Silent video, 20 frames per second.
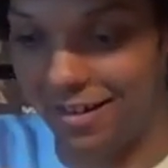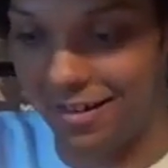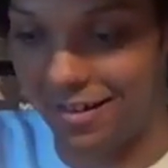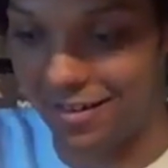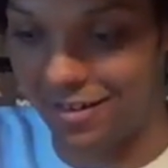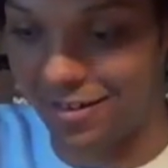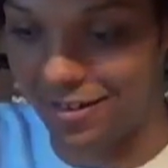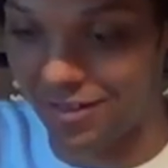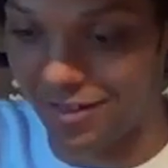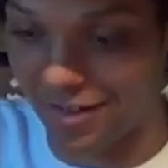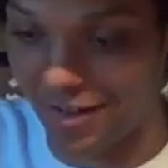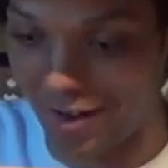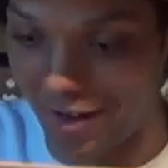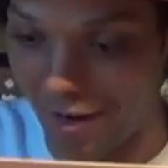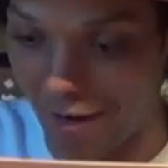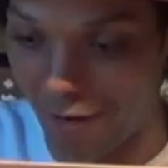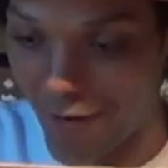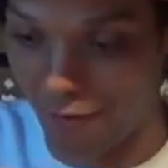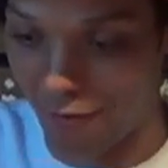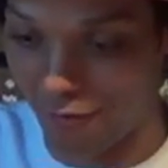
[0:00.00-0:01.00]
looks
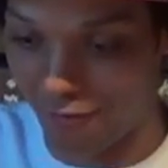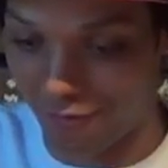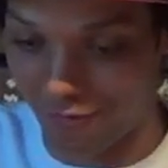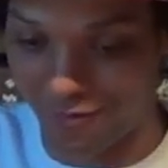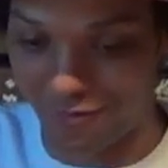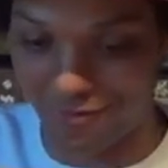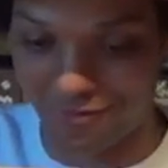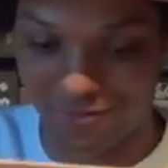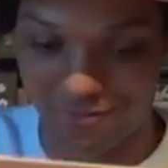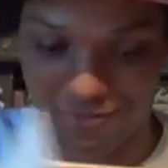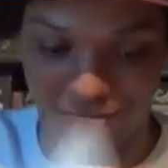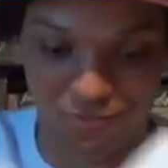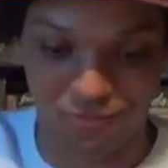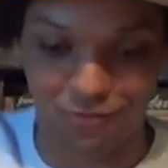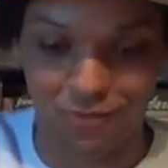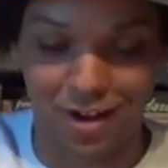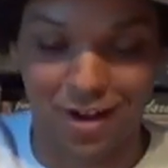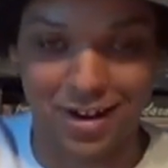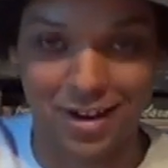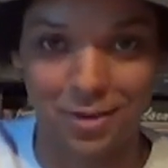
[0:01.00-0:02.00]
so
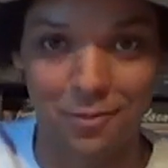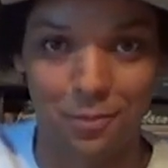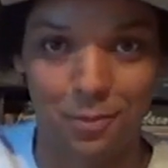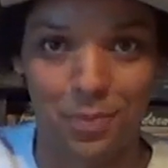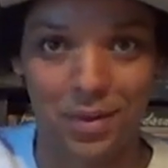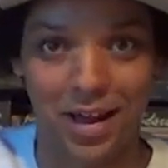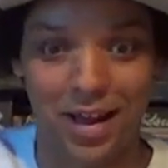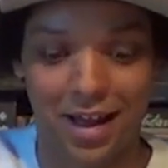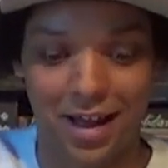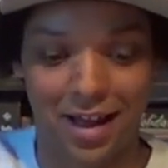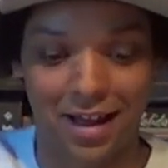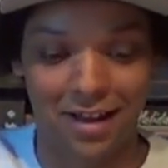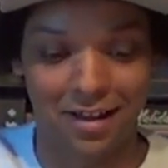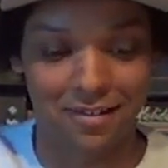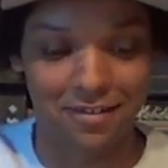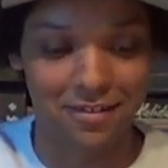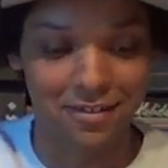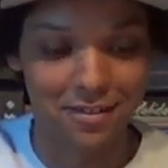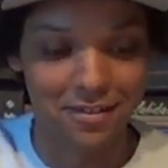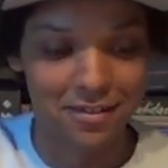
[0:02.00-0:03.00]
fucking
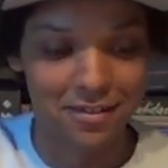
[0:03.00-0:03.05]
bad.